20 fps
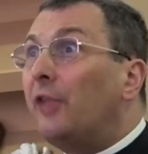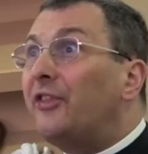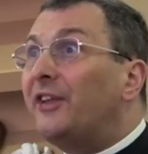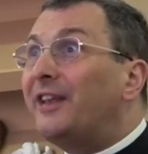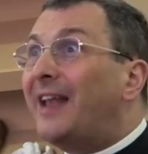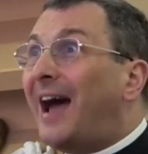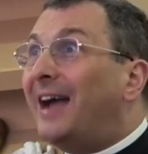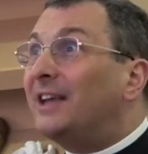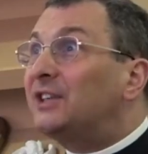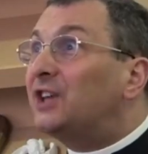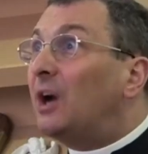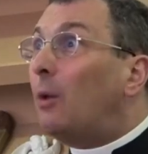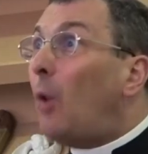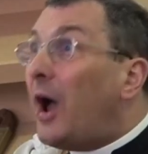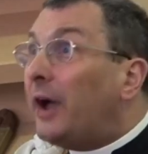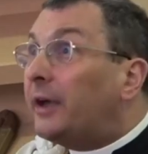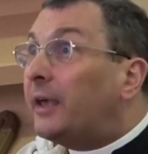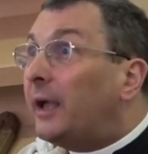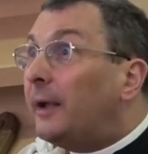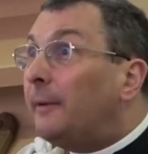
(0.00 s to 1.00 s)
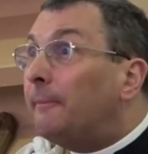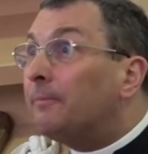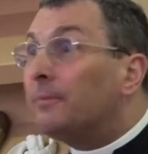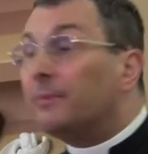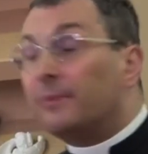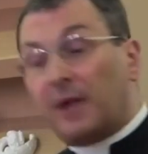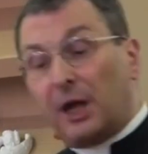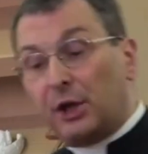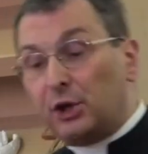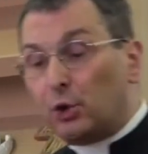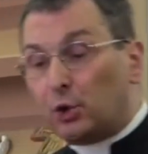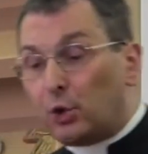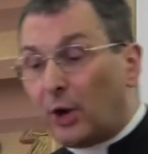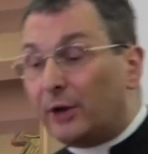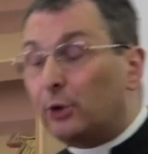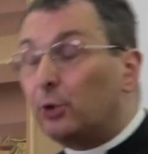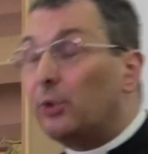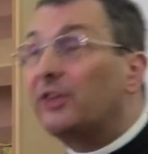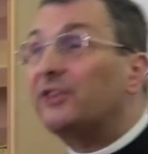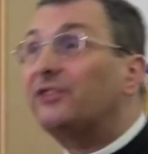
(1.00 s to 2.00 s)
the knights are working. And you can
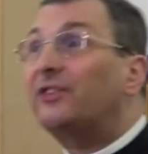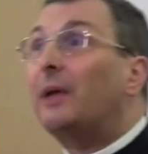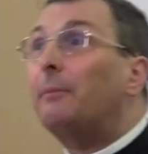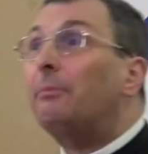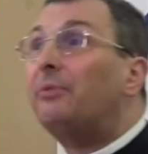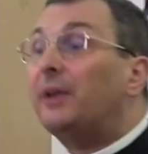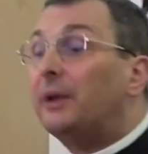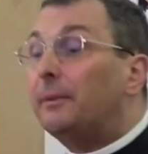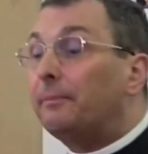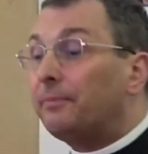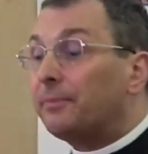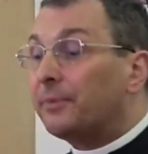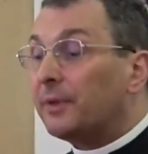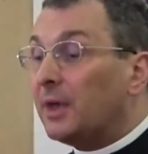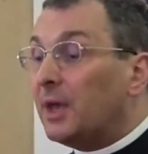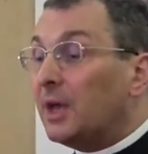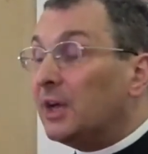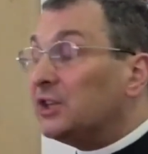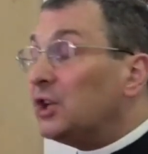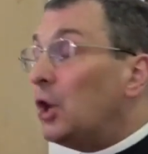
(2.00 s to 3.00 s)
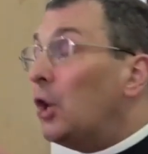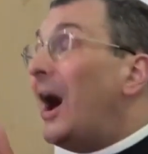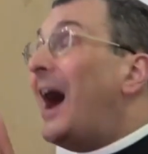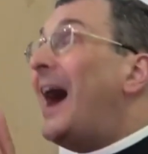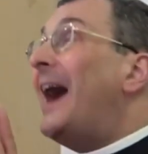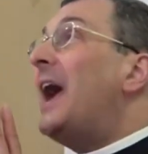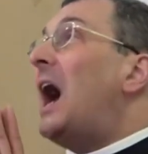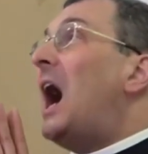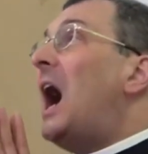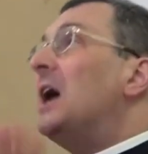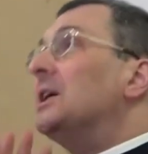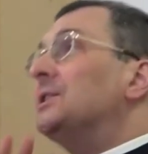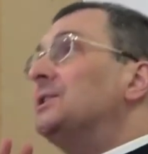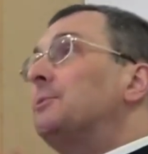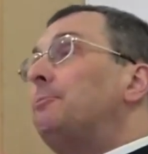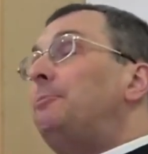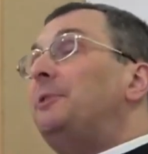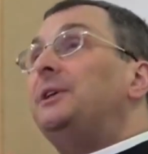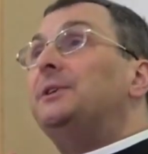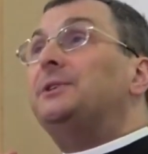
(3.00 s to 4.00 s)
do the same thing. So I
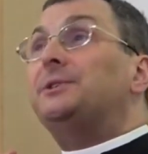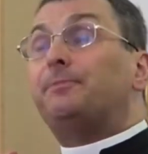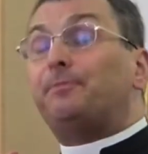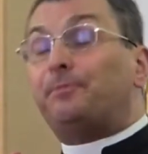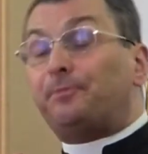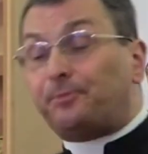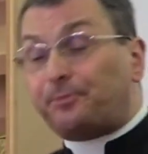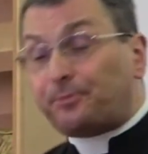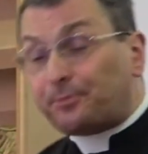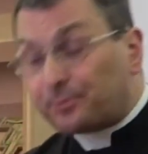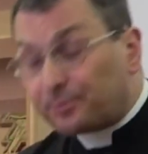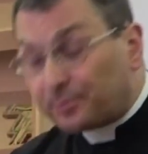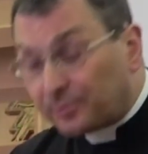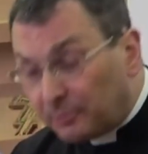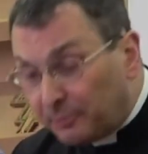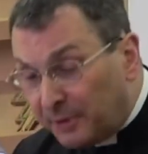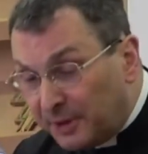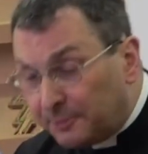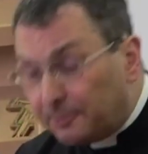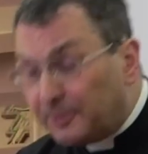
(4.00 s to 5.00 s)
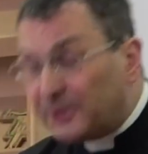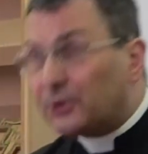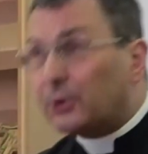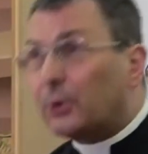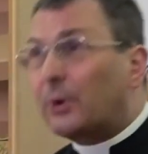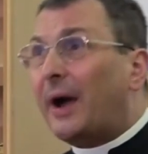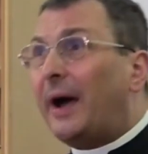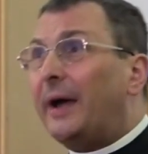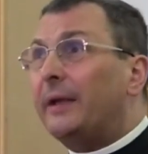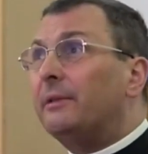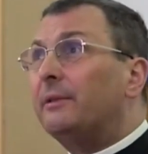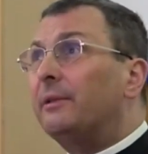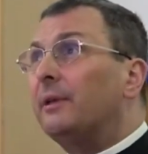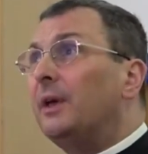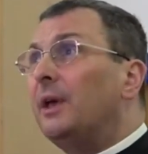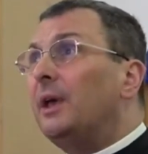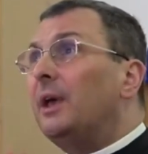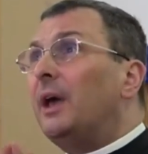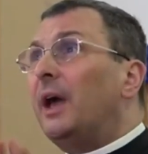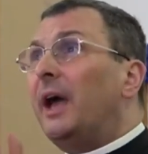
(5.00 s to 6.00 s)
ask, please be so kind
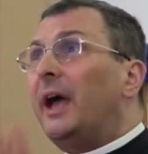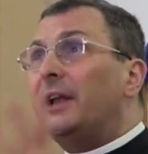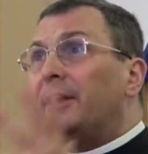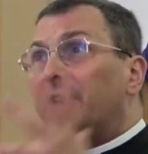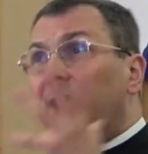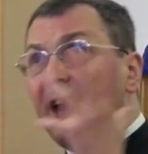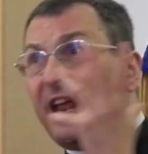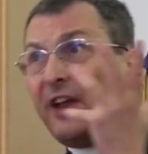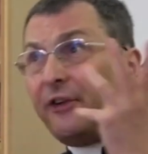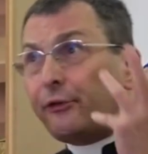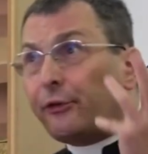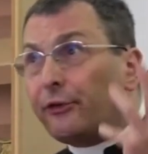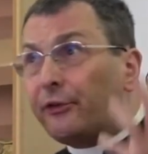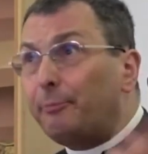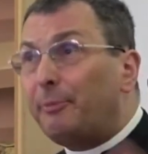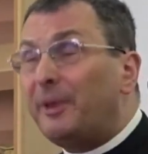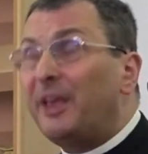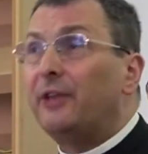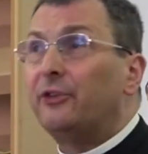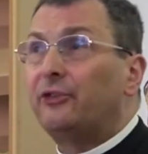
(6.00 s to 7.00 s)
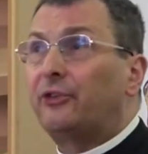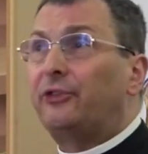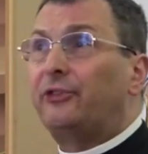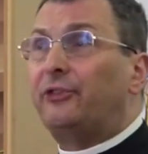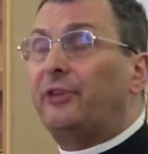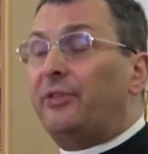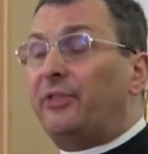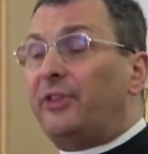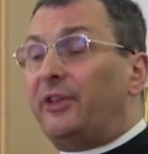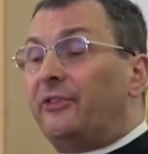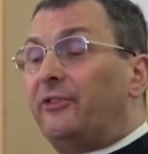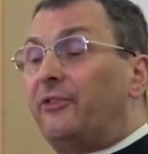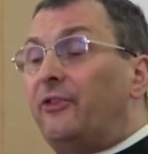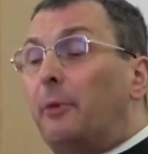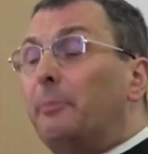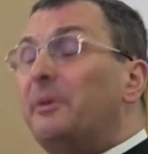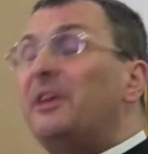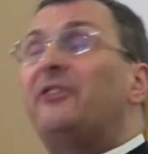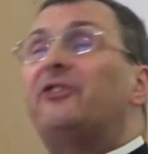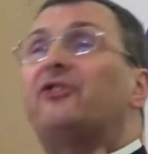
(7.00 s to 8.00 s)
and be interested in it. For
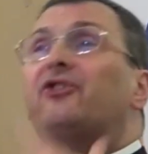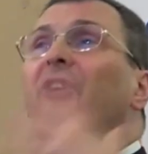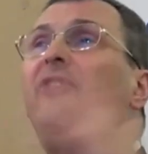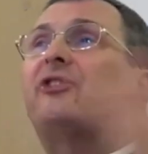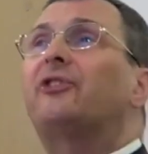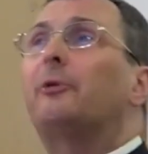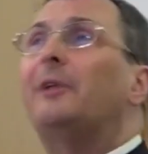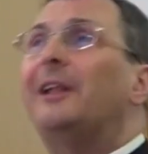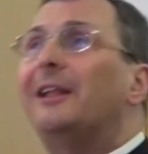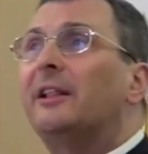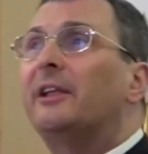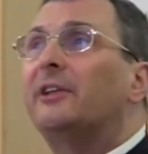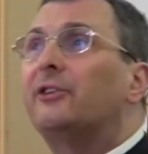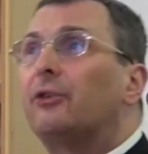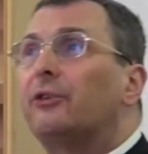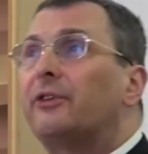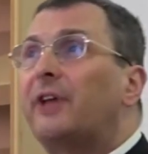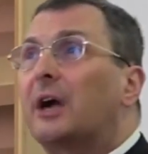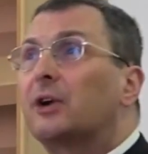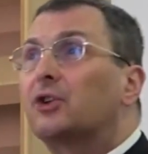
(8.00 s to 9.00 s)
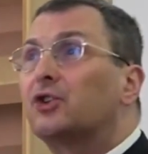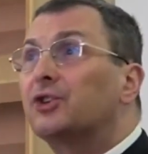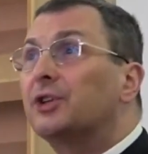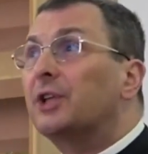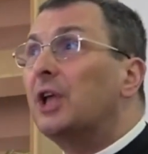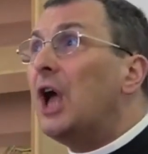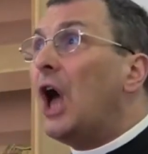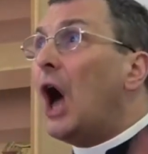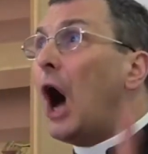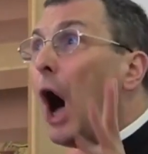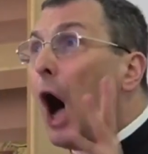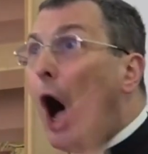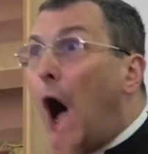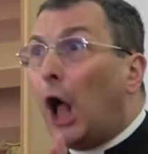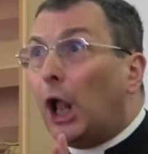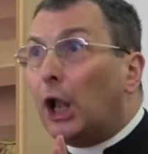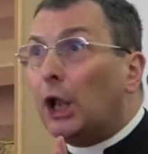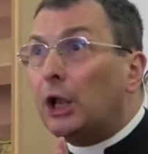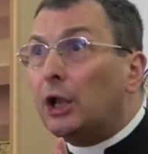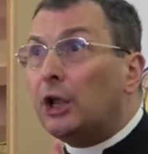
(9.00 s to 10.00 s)
me, it's just a little introduction.
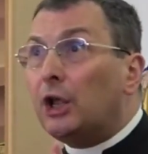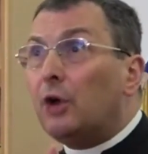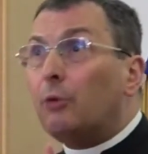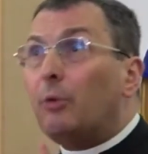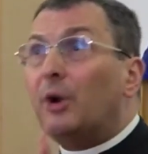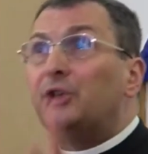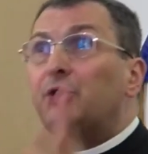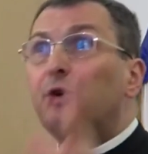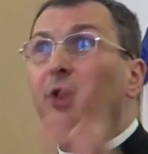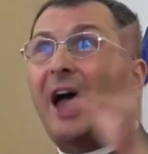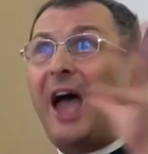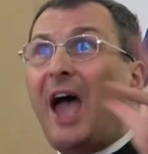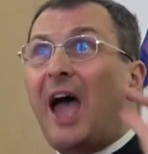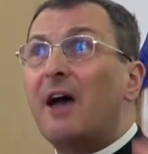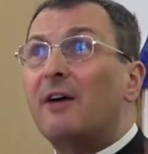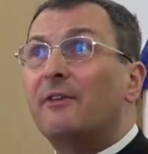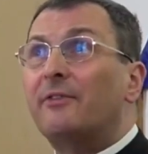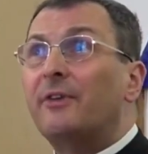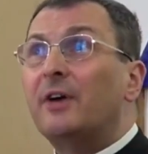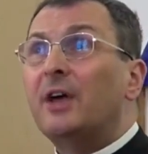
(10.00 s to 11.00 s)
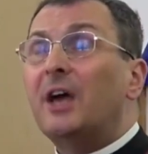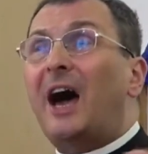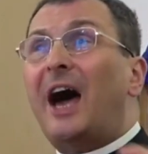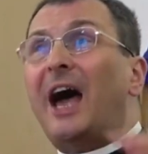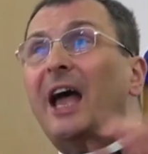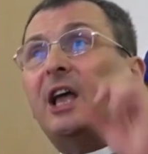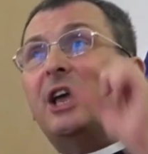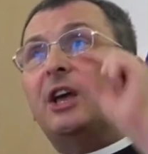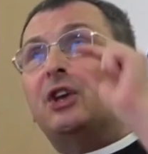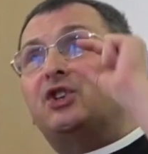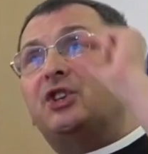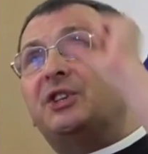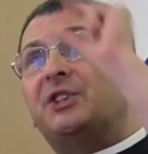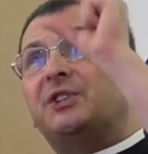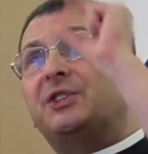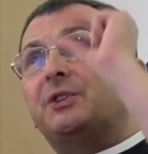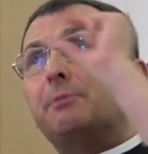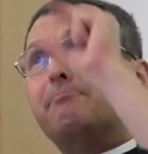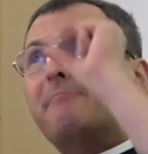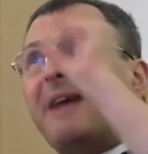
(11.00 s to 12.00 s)
All what you have, I
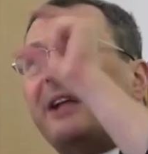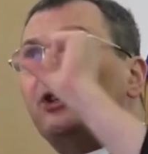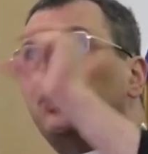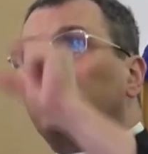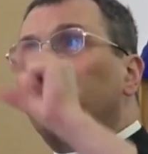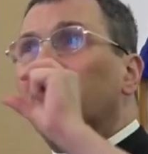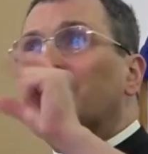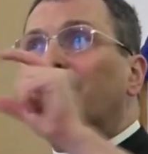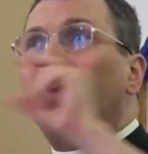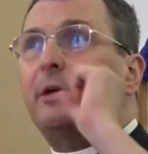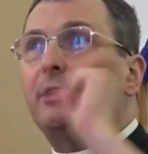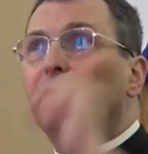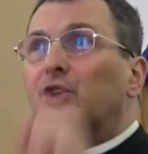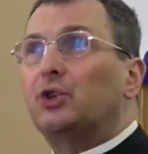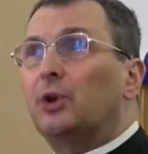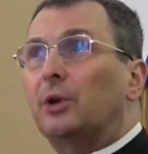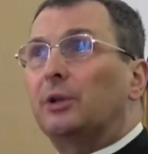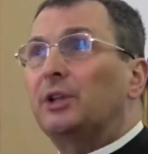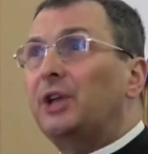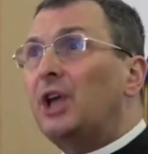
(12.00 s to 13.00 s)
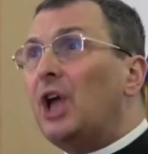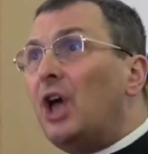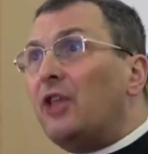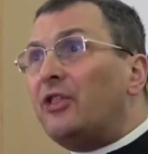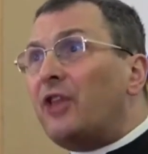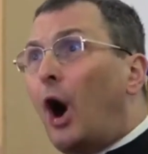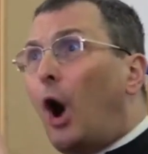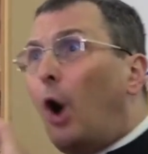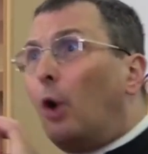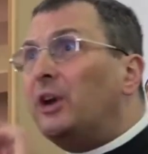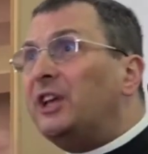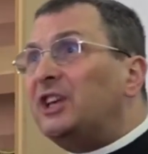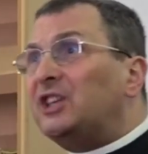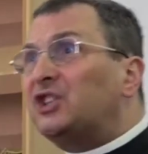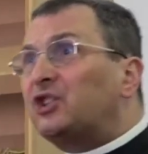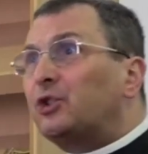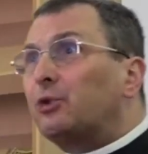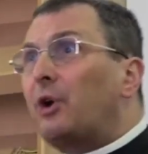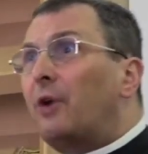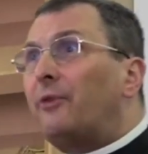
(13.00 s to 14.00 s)
just mentioned very shortly. The whole
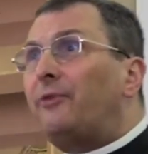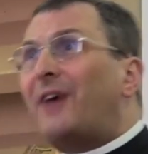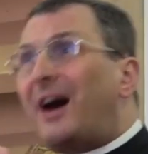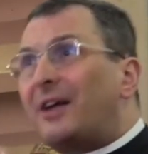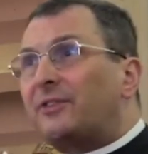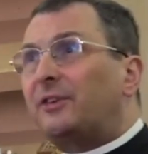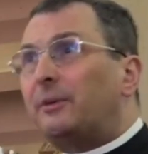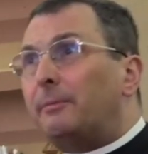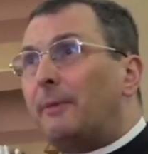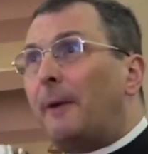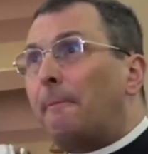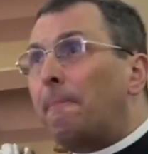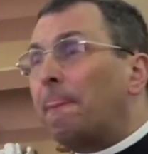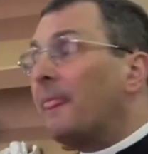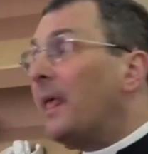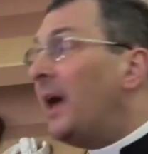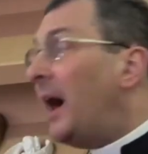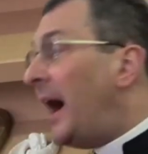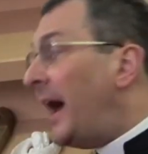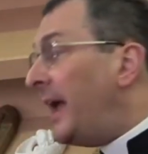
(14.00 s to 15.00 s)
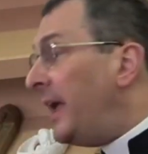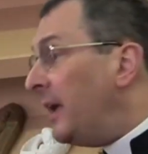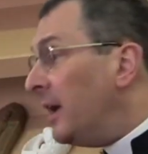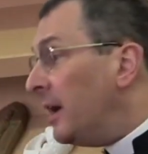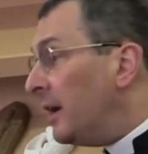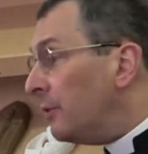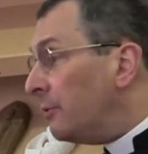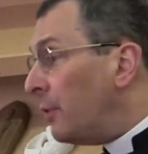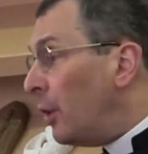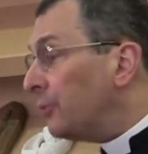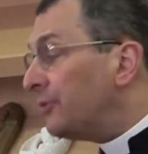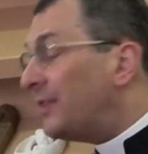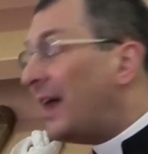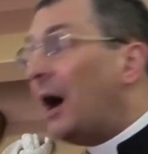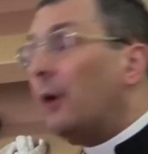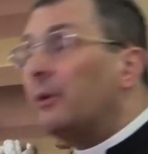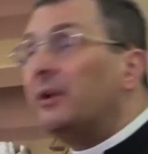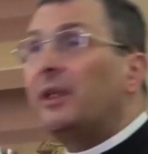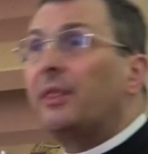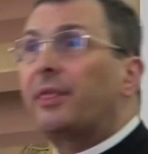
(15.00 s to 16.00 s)
history of Fatima, I wrote
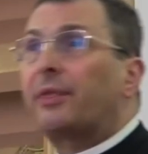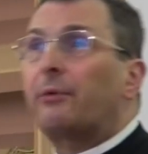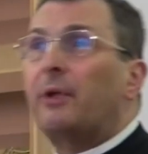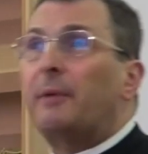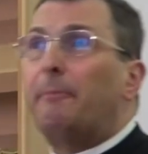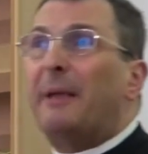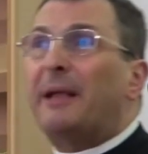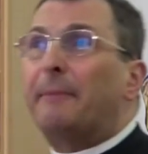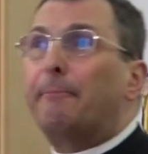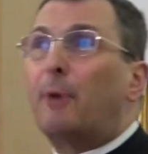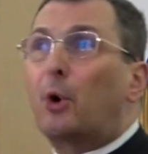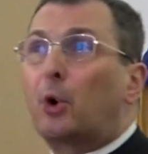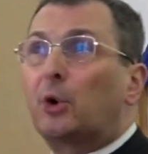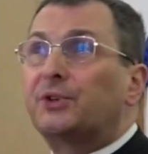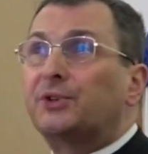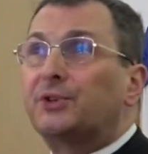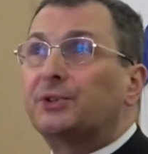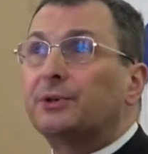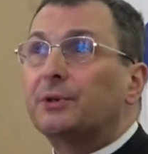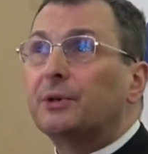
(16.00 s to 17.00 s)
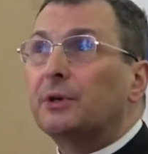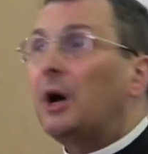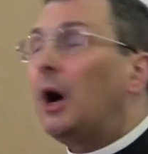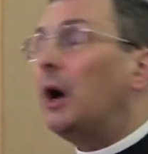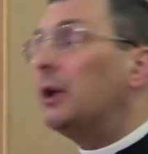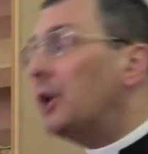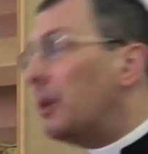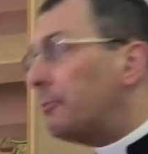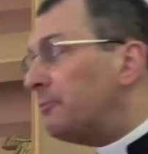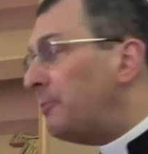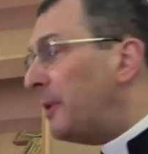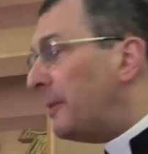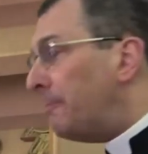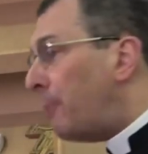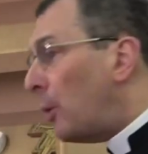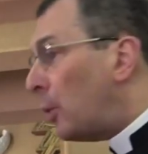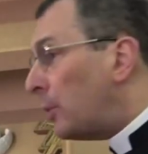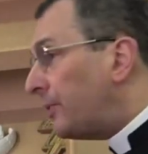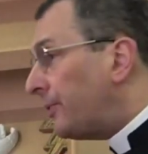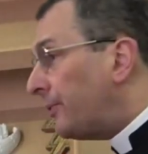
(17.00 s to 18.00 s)
down in 3 big books, or not big
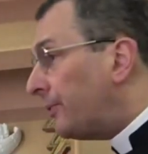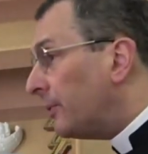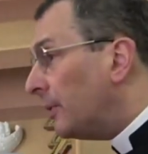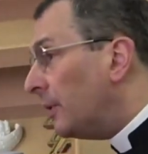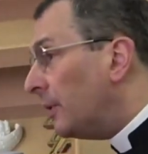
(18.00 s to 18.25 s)
books.